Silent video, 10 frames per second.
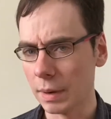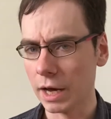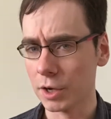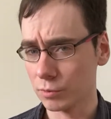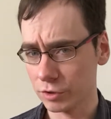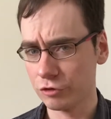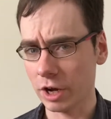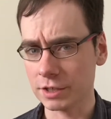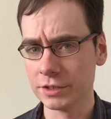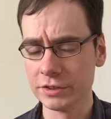By
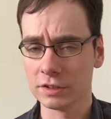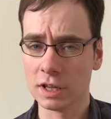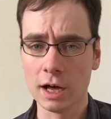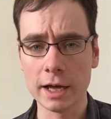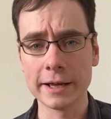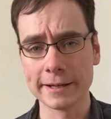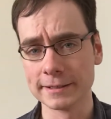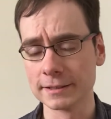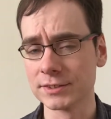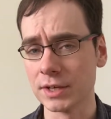rejecting the lie
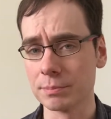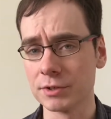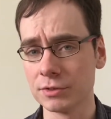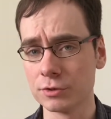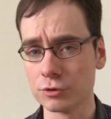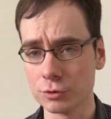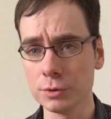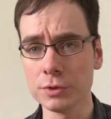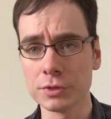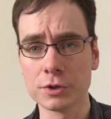and accepting the
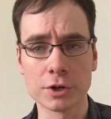truth,